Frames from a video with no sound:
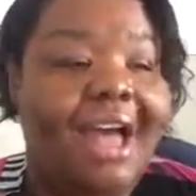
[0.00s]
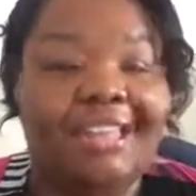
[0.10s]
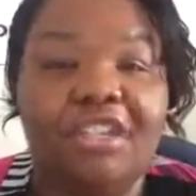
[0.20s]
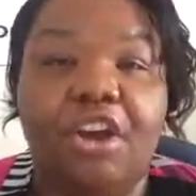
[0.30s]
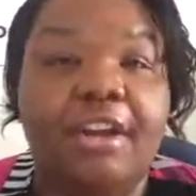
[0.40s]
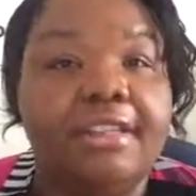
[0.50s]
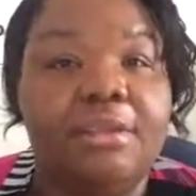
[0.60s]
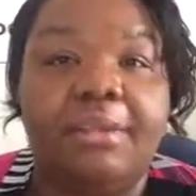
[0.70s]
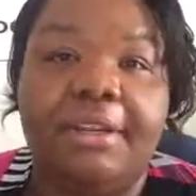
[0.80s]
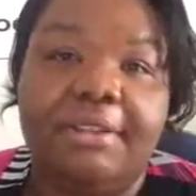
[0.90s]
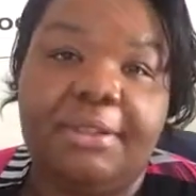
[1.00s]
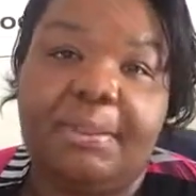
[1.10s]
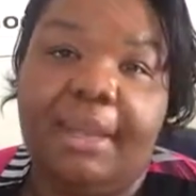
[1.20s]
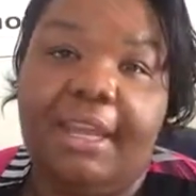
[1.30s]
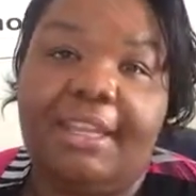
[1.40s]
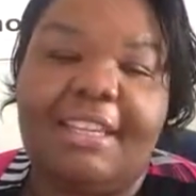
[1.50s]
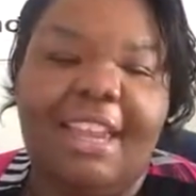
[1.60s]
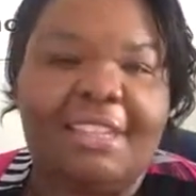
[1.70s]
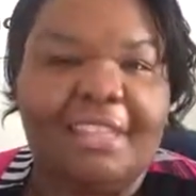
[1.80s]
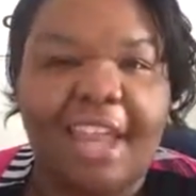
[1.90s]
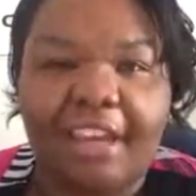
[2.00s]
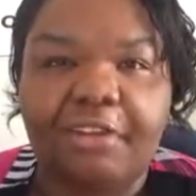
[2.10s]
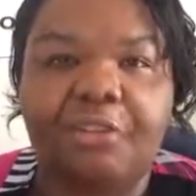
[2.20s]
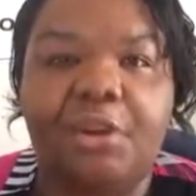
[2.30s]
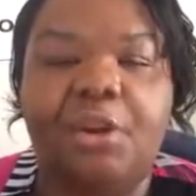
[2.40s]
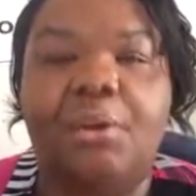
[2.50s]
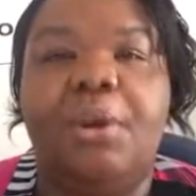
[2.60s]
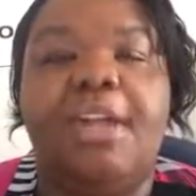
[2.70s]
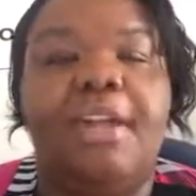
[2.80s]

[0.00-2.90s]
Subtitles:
I saw it on someone else's page. I snagged a photo.